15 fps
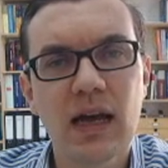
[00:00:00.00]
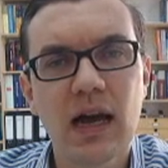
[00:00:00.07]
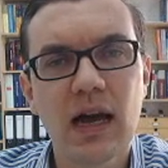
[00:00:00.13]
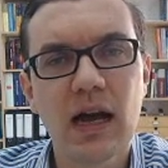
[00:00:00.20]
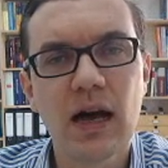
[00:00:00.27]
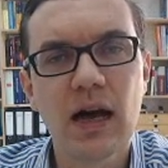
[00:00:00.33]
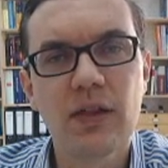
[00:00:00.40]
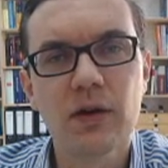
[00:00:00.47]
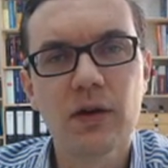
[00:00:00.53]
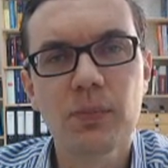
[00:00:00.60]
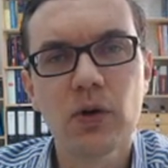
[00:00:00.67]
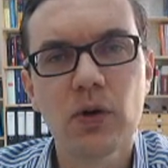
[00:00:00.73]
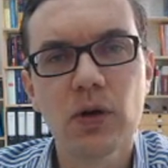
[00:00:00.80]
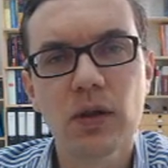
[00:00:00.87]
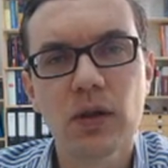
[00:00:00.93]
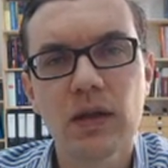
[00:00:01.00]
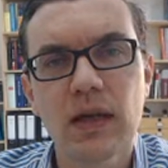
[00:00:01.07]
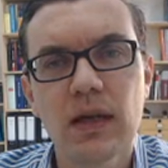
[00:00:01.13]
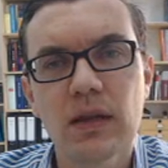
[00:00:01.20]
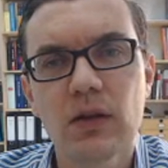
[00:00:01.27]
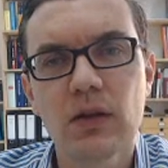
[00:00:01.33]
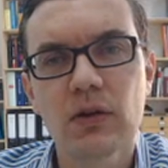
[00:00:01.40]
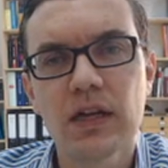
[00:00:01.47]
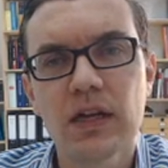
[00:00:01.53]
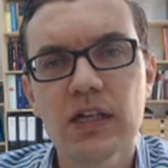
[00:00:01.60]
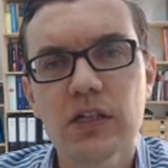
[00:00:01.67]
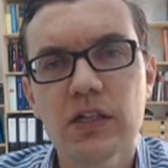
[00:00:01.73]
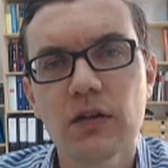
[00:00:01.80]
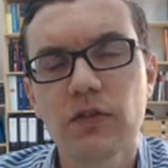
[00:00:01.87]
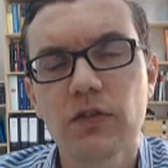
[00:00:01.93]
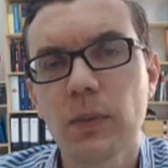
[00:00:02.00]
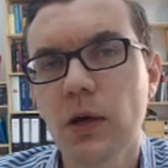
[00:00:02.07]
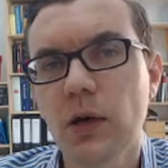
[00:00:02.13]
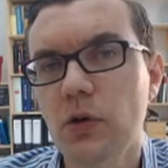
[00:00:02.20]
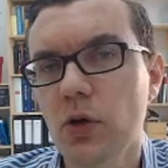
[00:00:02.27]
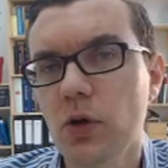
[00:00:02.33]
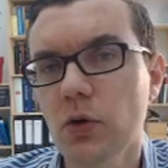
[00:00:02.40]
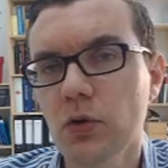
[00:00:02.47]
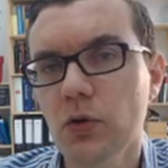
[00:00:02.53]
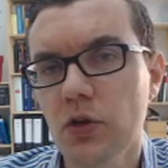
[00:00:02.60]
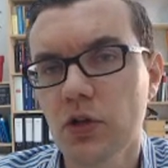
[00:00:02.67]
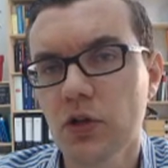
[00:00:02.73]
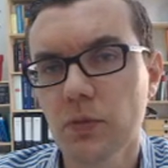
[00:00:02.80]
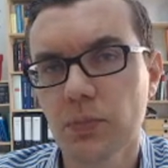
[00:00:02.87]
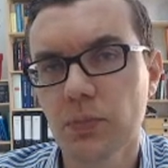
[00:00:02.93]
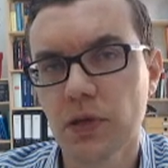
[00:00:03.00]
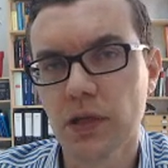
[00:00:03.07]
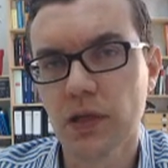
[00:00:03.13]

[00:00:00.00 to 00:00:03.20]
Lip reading: other ports in other locations from our own company.